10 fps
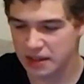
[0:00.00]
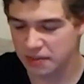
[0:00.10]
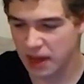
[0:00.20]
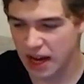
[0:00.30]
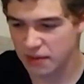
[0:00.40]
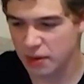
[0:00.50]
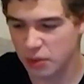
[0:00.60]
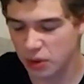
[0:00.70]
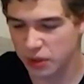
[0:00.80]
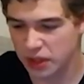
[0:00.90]
have them
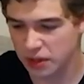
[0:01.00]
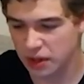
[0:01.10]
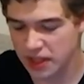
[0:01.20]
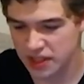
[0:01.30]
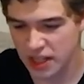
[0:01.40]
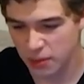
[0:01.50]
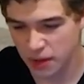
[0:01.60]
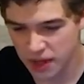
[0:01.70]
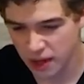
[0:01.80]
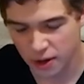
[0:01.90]
holding their lightsaber
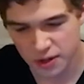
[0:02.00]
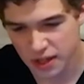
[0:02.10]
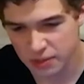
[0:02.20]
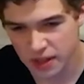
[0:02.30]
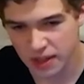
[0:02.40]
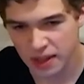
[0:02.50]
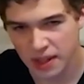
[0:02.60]
here or something,